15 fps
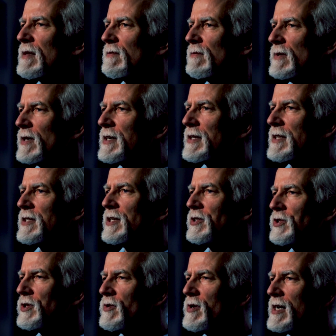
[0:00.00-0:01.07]
look at the
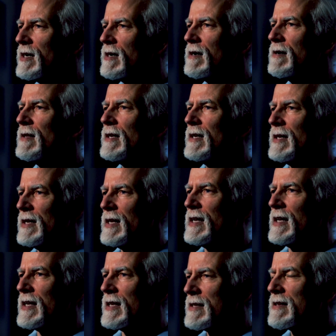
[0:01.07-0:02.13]
tissue here,
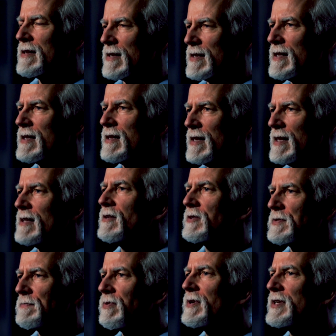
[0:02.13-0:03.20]
it, it, it,
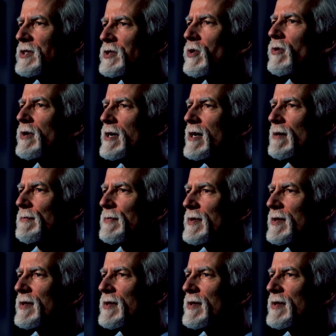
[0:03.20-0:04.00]
looks pretty torn up.